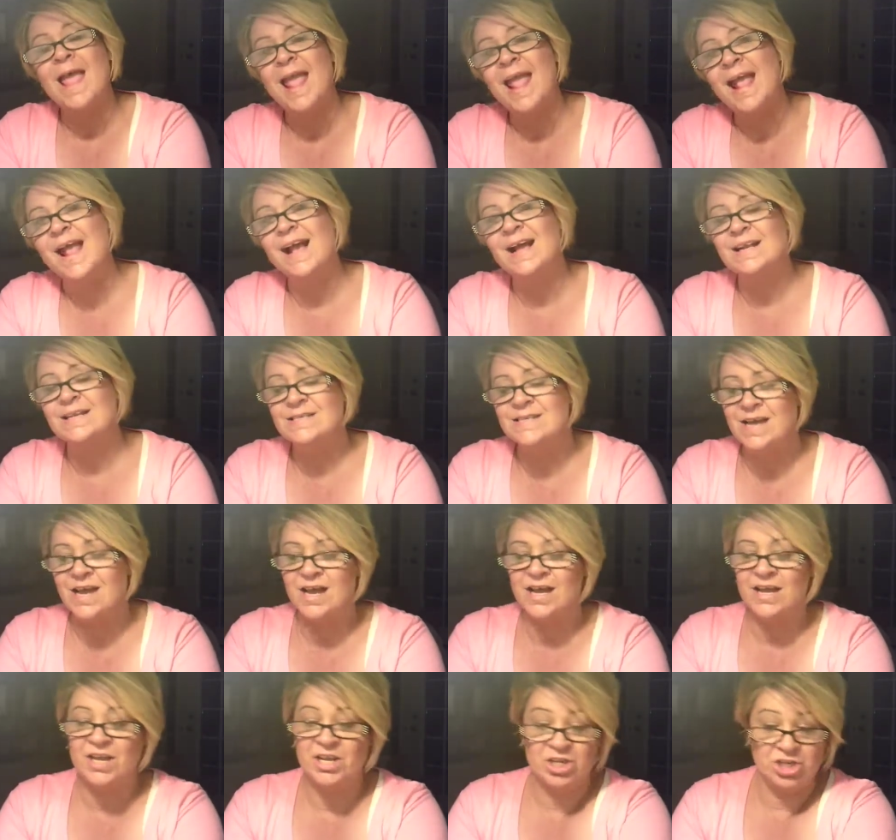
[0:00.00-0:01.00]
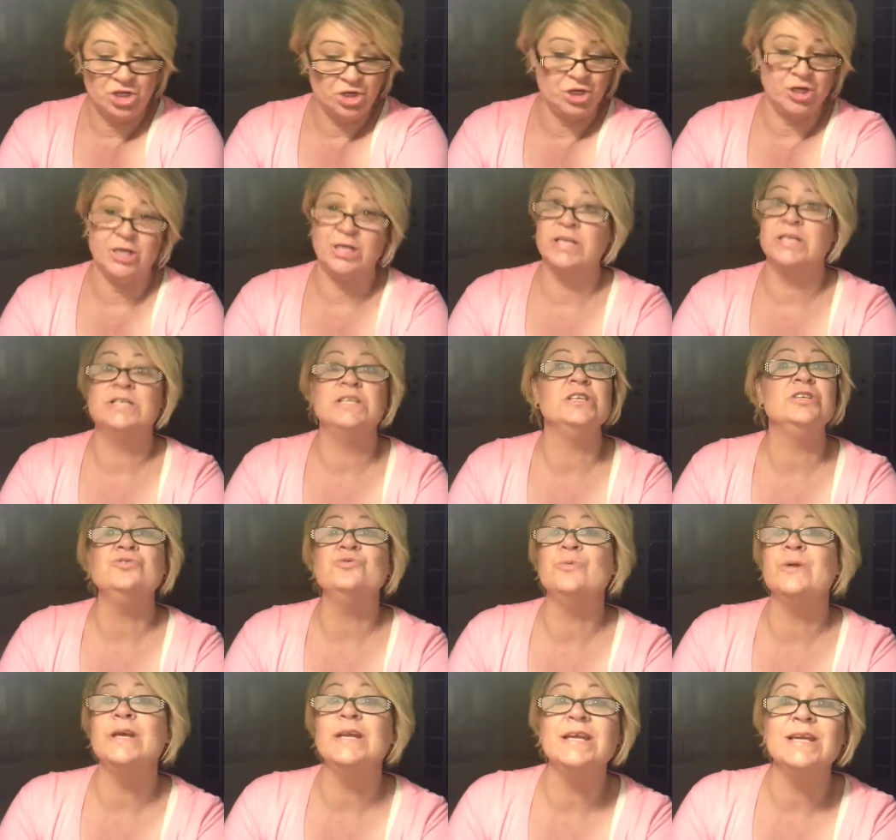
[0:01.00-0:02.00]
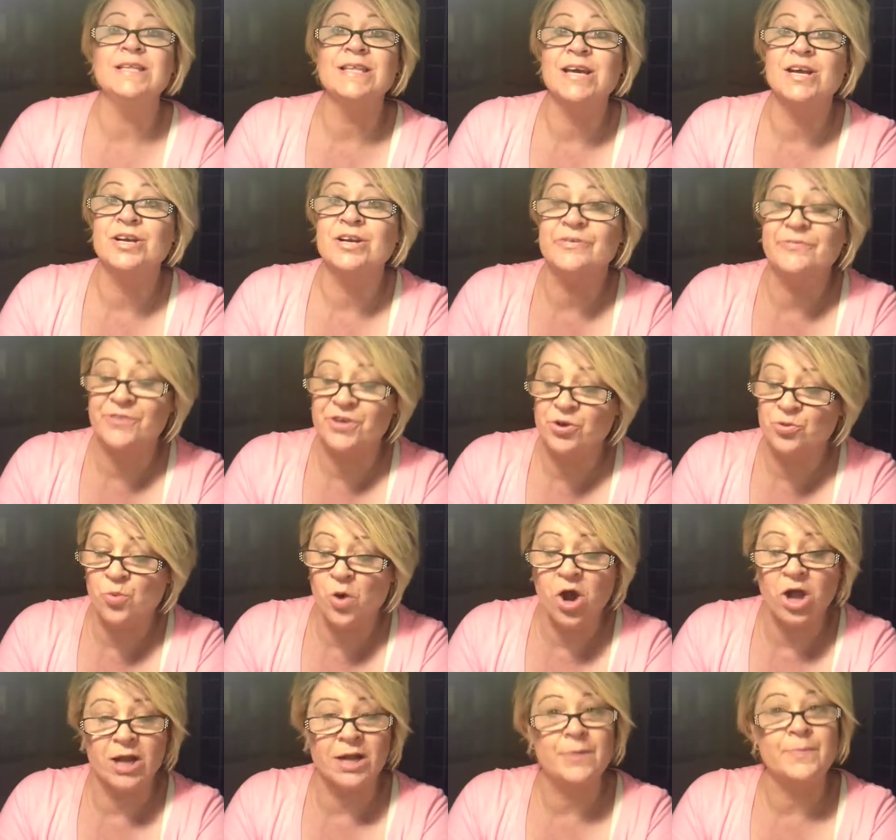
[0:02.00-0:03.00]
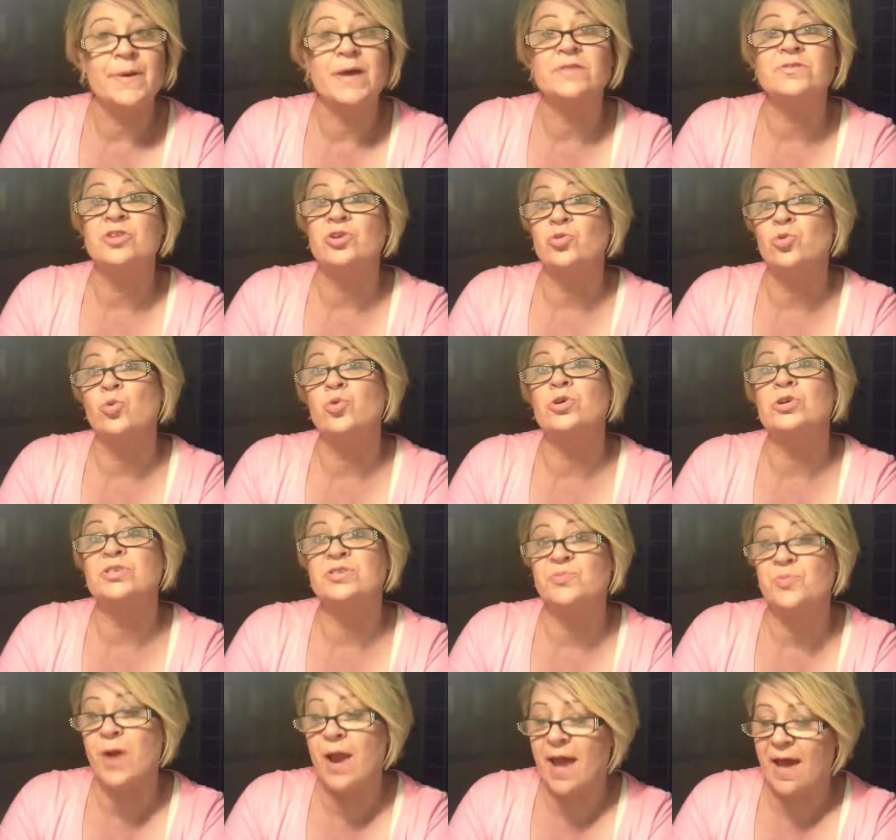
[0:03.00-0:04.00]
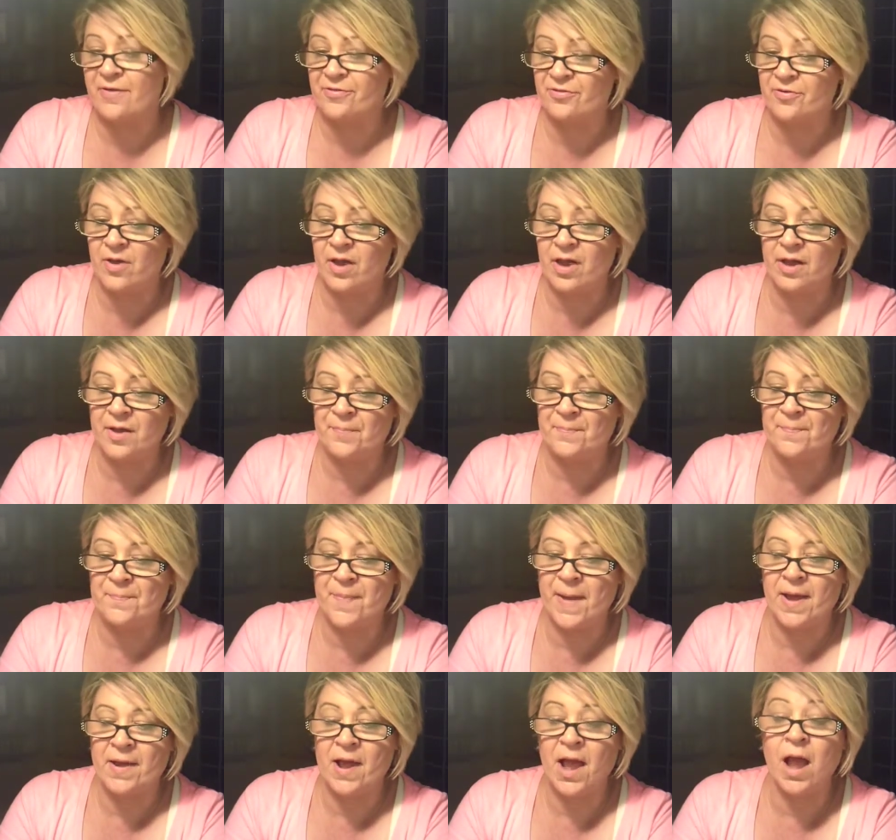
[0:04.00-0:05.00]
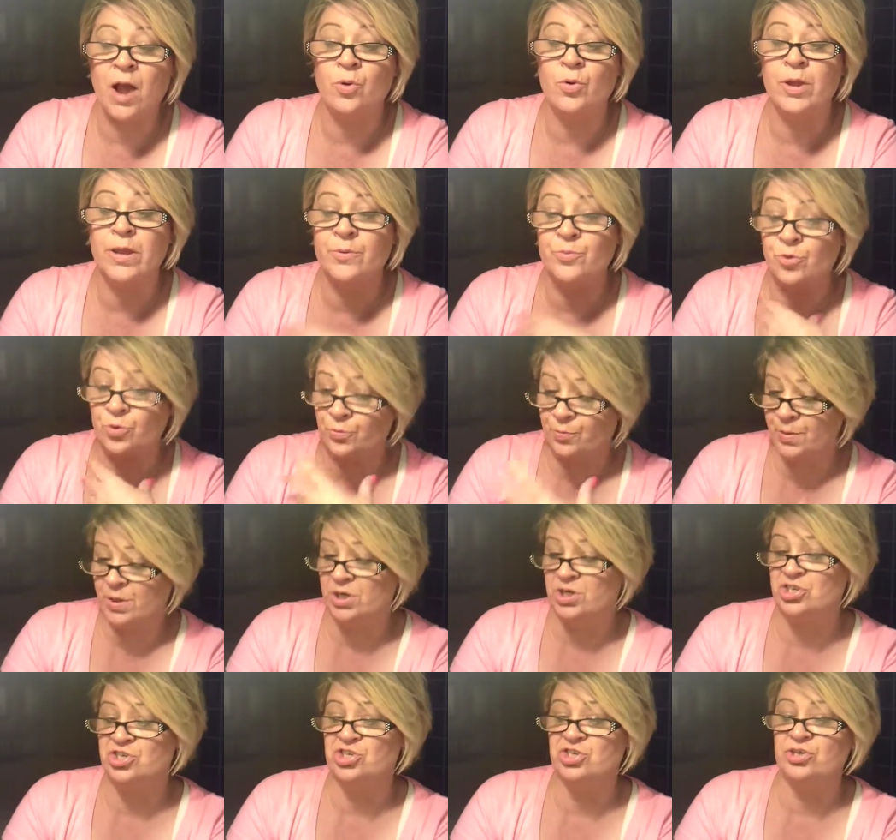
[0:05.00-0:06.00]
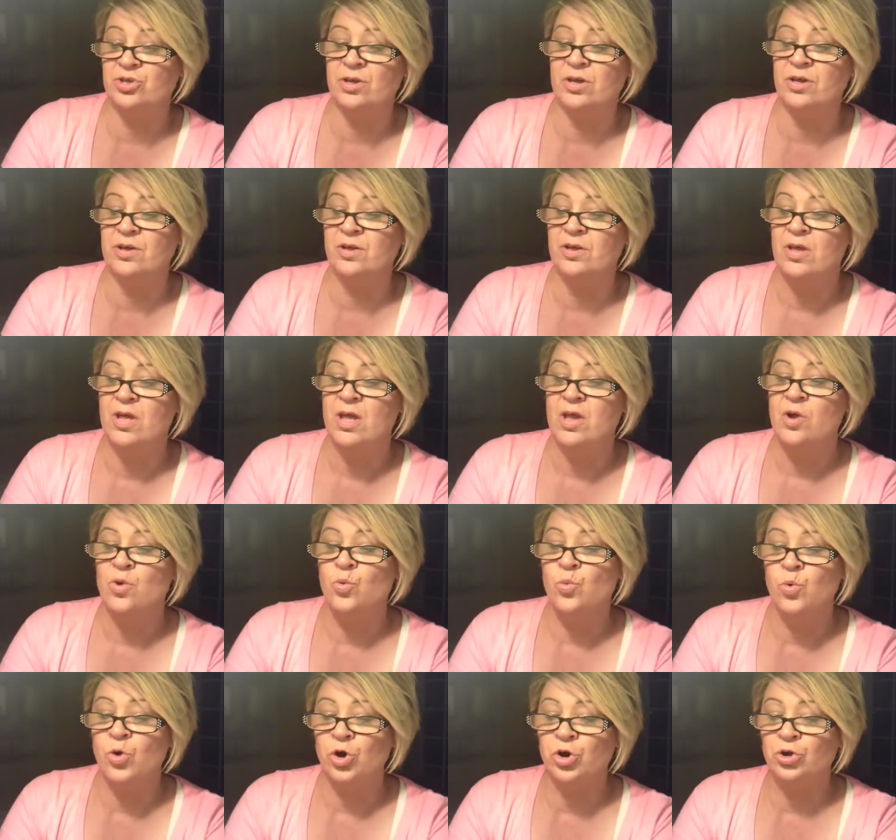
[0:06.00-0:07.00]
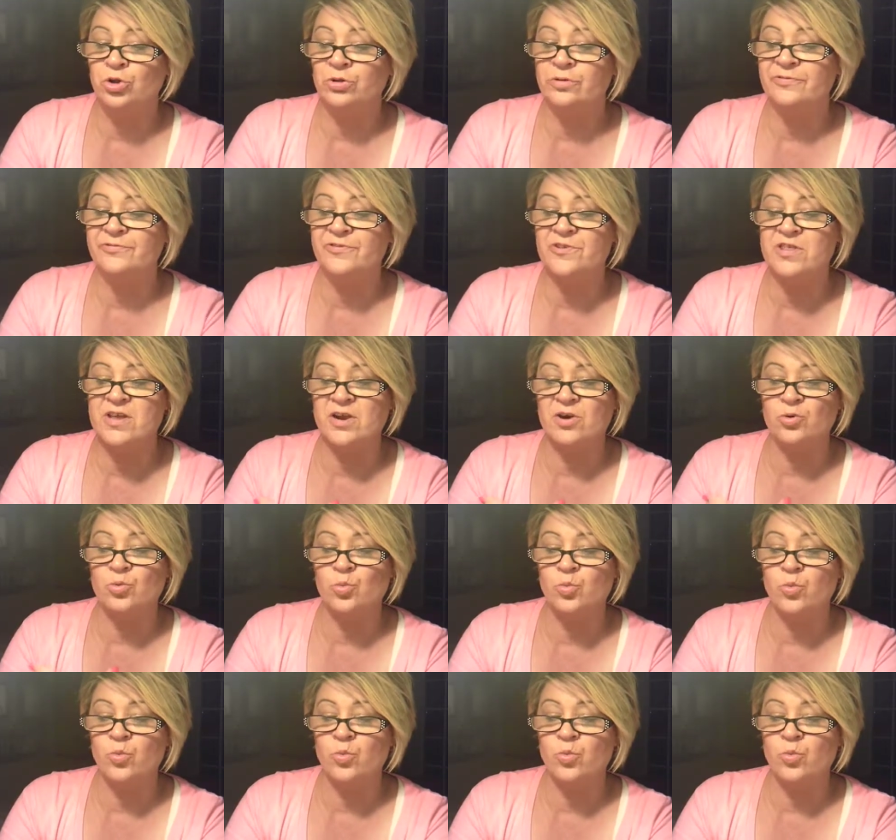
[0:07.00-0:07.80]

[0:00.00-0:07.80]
And you can continue reading there if you want about the Lord's wrath, about how he will punish the world for their